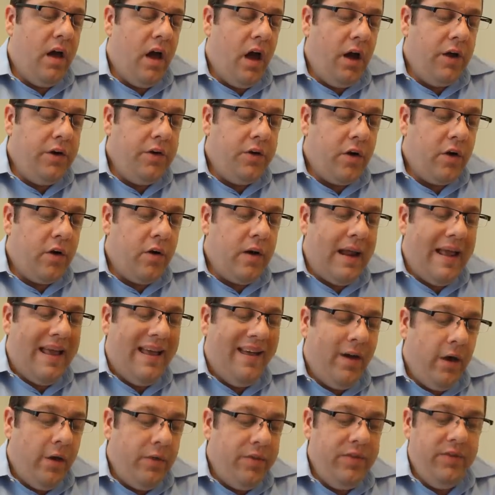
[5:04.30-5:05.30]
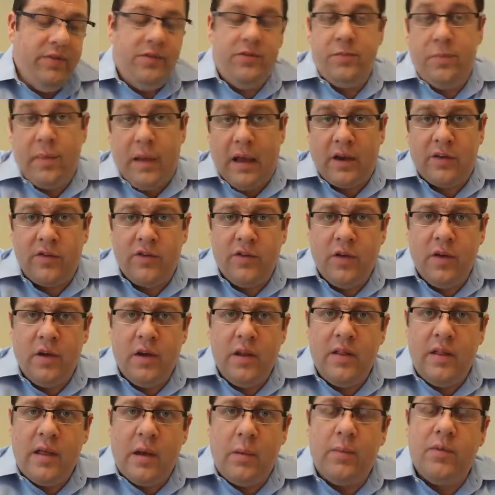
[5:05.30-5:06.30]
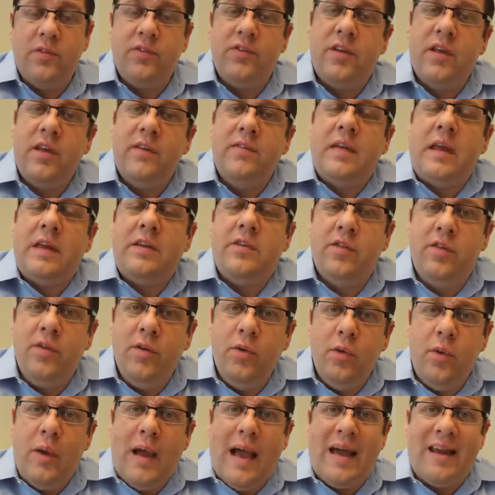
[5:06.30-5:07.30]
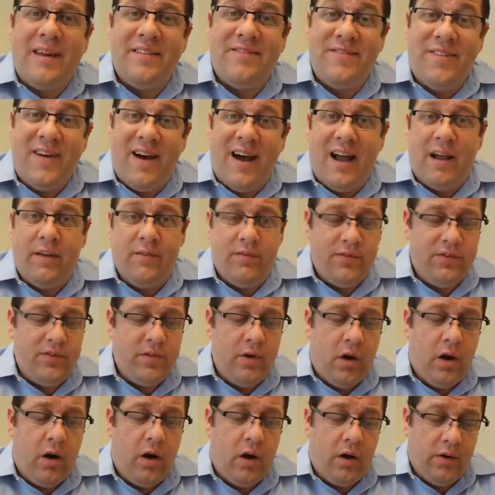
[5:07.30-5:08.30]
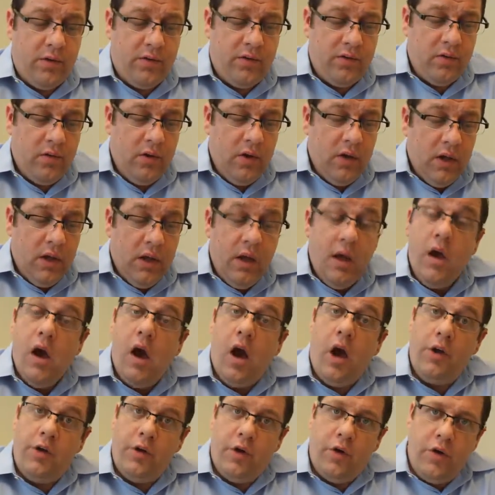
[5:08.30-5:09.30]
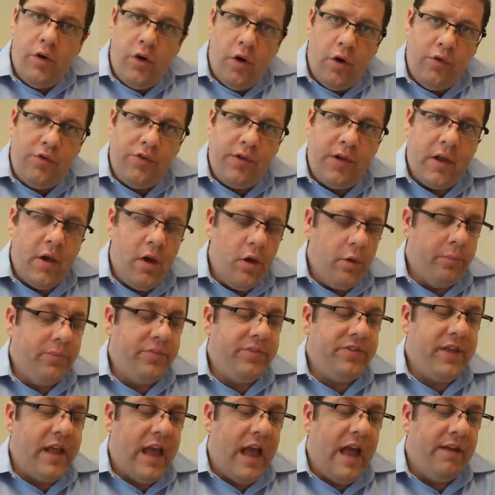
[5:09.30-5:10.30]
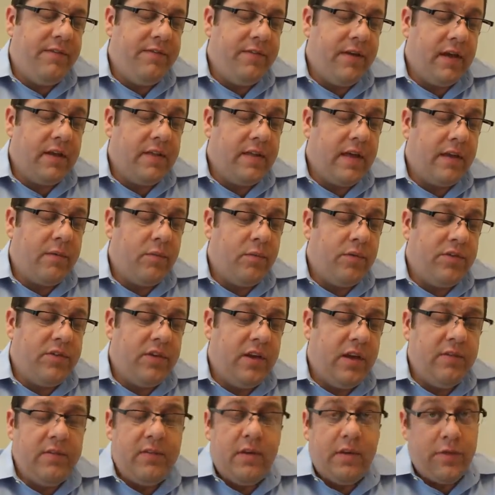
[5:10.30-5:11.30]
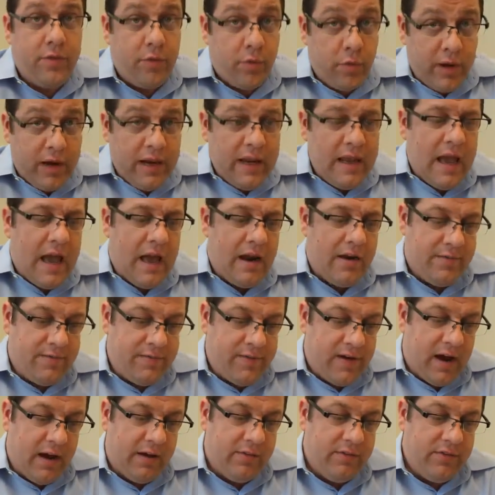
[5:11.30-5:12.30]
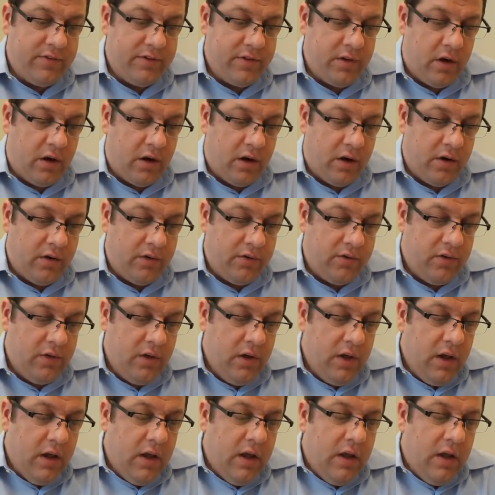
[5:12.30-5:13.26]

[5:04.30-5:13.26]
Under health inspection, they received a 2 out of 5 stars. Under nursing home staffing, they received a 3 out of 5 stars.